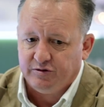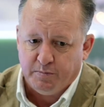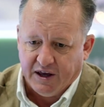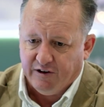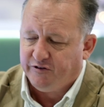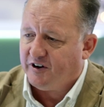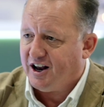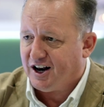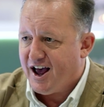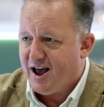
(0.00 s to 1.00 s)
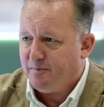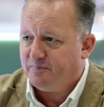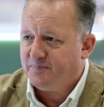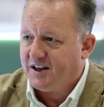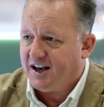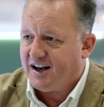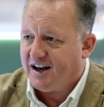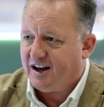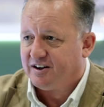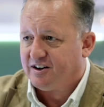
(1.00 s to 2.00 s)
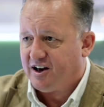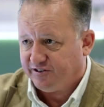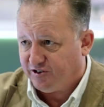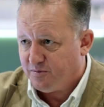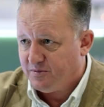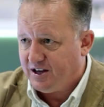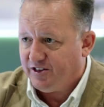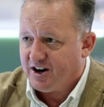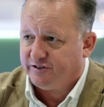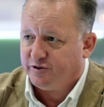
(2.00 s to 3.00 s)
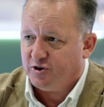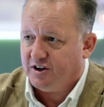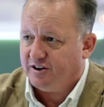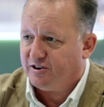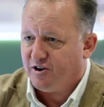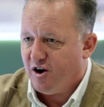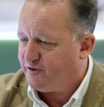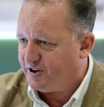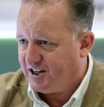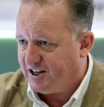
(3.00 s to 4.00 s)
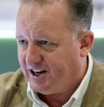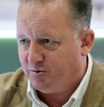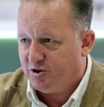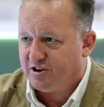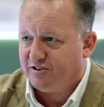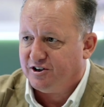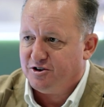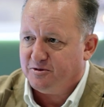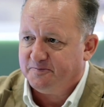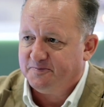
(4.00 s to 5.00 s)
beef and lamb custom in the last few years, and hopefully it will continue.